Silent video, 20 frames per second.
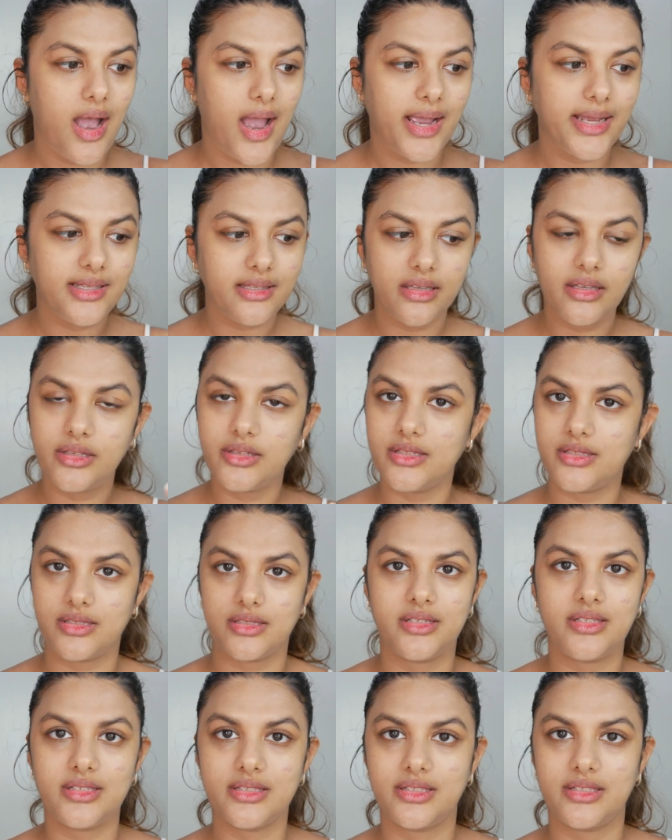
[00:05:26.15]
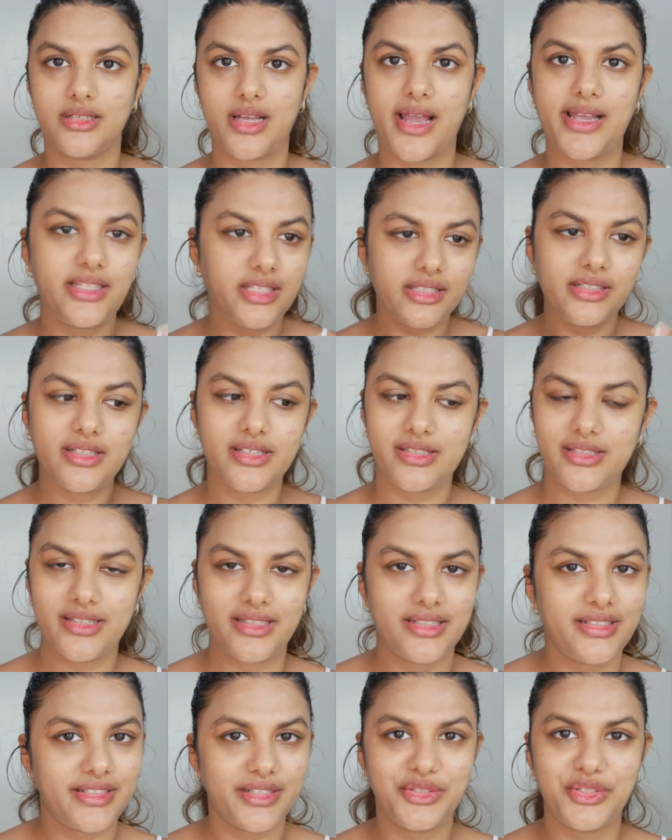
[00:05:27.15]
I think this
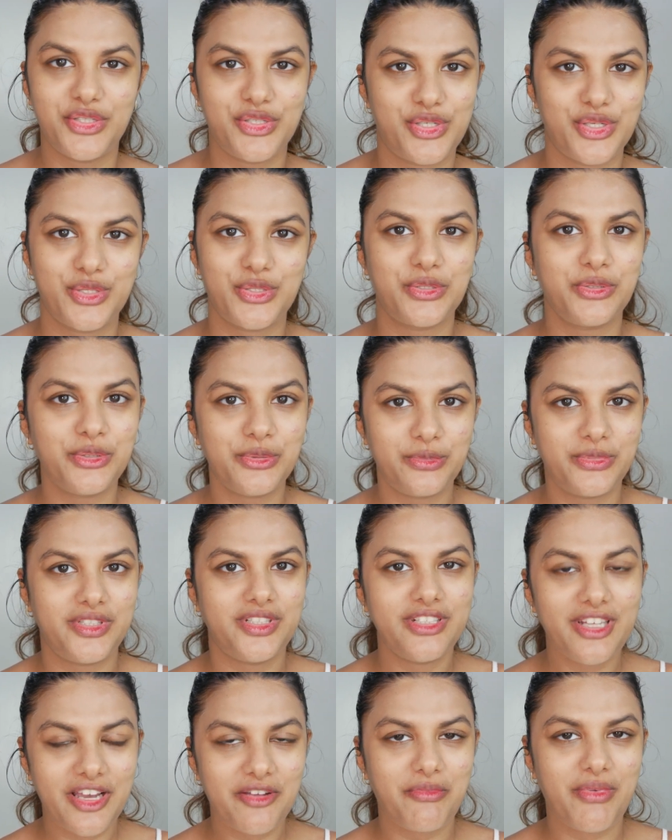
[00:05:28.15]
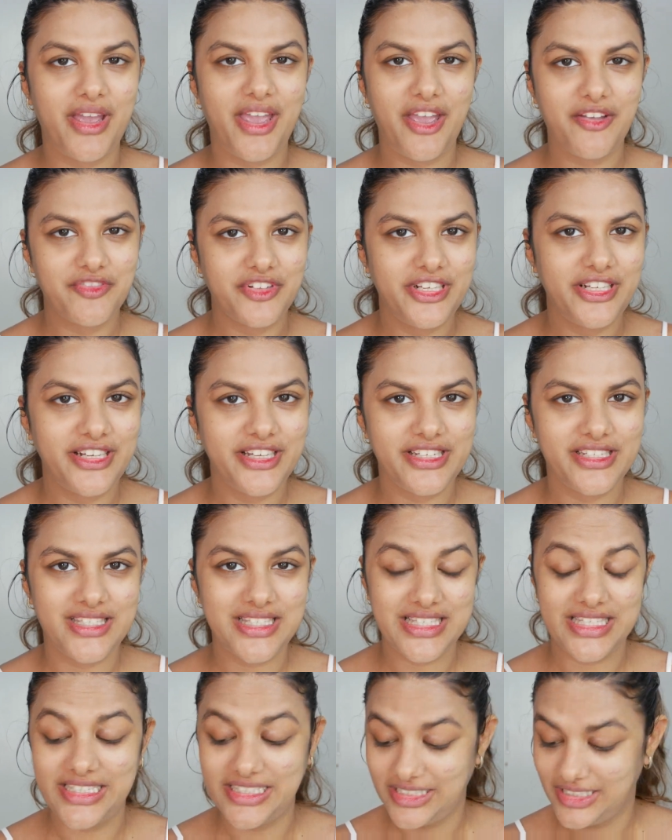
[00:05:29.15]
Skin Tint is just going to be like my everyday
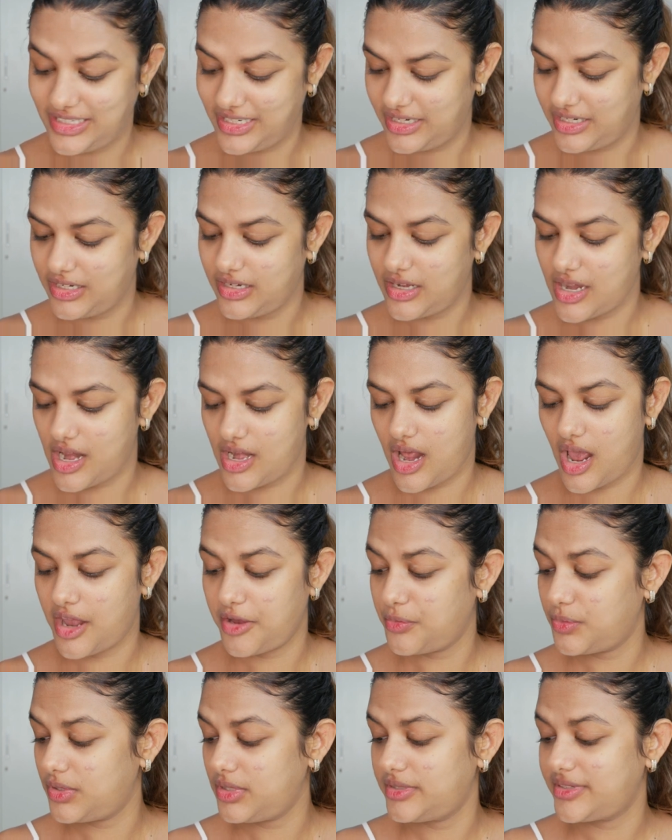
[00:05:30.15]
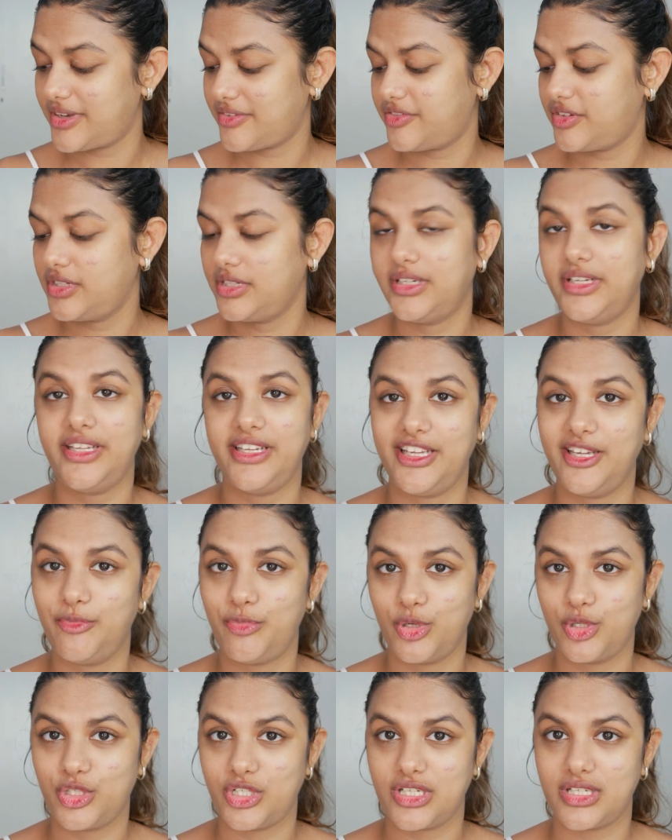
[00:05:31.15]
skin tint, and I will definitely
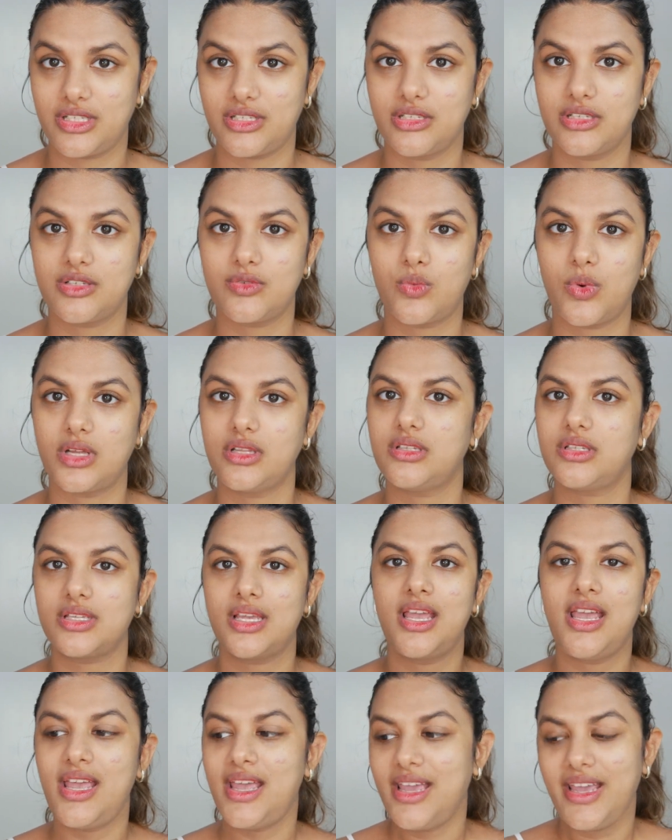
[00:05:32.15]
repurchase this once